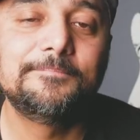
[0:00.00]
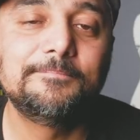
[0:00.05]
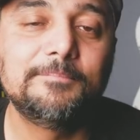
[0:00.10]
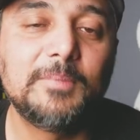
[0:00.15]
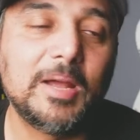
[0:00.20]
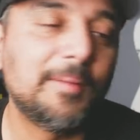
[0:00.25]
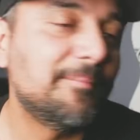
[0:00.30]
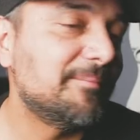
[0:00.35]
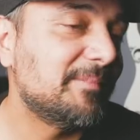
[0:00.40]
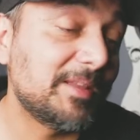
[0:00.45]

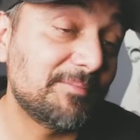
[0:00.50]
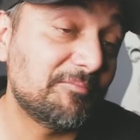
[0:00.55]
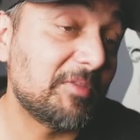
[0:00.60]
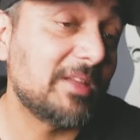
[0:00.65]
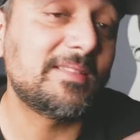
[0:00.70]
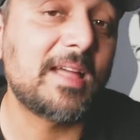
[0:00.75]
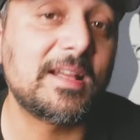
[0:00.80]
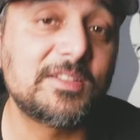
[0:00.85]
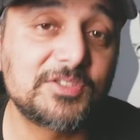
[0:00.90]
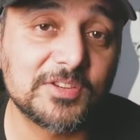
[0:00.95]
But
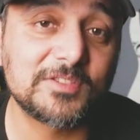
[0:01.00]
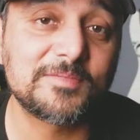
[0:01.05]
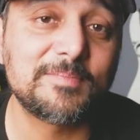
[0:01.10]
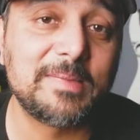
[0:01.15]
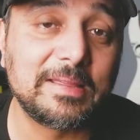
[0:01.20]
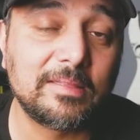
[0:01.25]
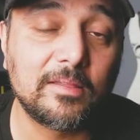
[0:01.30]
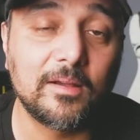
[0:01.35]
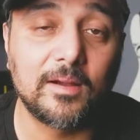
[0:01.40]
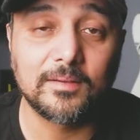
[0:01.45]
that, that's just
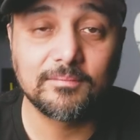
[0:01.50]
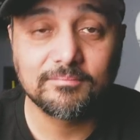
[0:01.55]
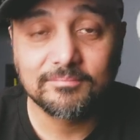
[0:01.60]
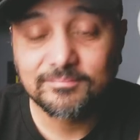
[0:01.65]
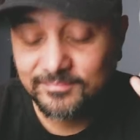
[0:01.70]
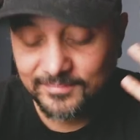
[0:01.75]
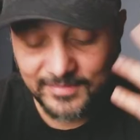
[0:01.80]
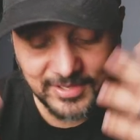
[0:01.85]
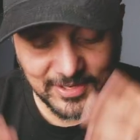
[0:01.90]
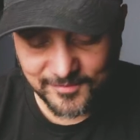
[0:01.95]
my thought.
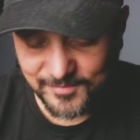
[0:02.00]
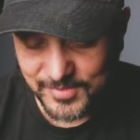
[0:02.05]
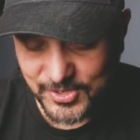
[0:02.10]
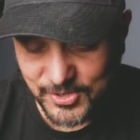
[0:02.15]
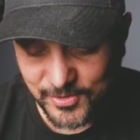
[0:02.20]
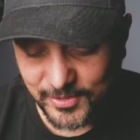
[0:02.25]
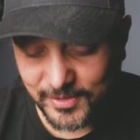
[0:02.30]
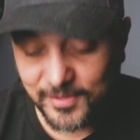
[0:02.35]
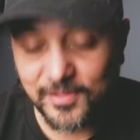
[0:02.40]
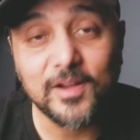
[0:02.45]
Give me
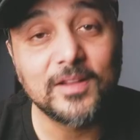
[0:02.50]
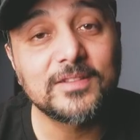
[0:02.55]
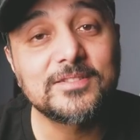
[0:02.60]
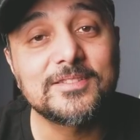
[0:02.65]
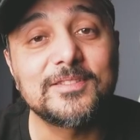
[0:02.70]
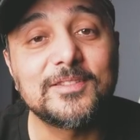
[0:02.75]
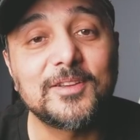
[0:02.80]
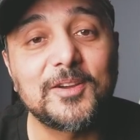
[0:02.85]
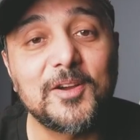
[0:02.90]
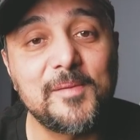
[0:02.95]
your thoughts
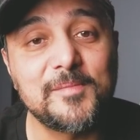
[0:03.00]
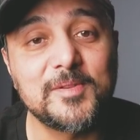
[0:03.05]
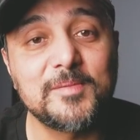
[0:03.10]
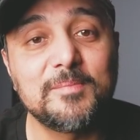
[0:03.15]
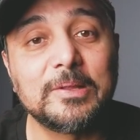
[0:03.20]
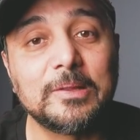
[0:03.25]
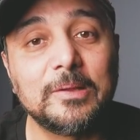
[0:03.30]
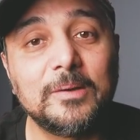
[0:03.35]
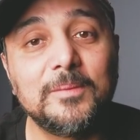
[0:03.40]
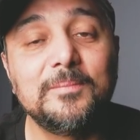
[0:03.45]
in the comment
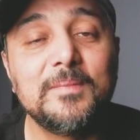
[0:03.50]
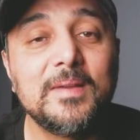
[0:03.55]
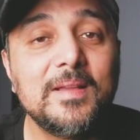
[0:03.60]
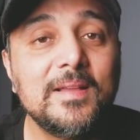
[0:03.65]
below.